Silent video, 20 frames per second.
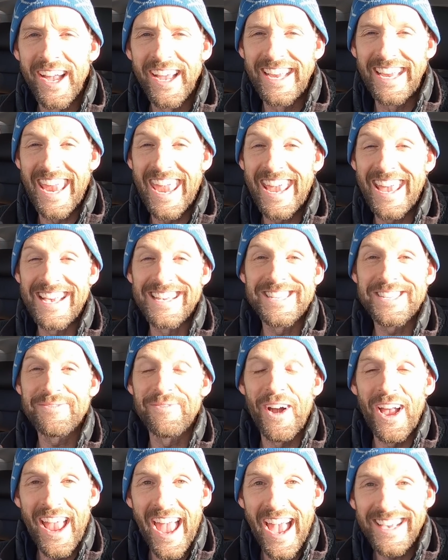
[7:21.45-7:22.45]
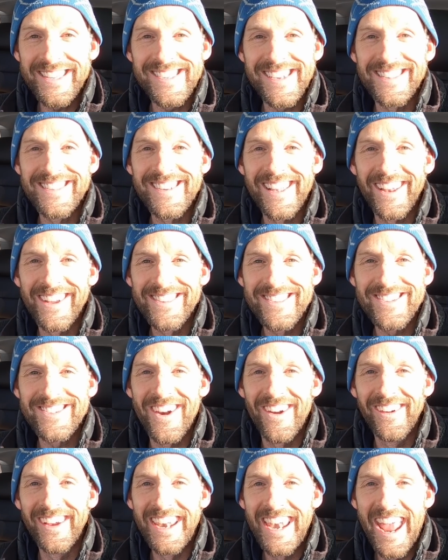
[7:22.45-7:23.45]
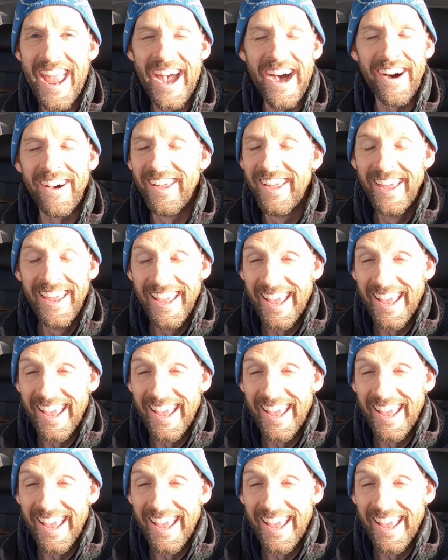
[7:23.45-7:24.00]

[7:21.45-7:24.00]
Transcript: I guess my accent's a lot stronger now.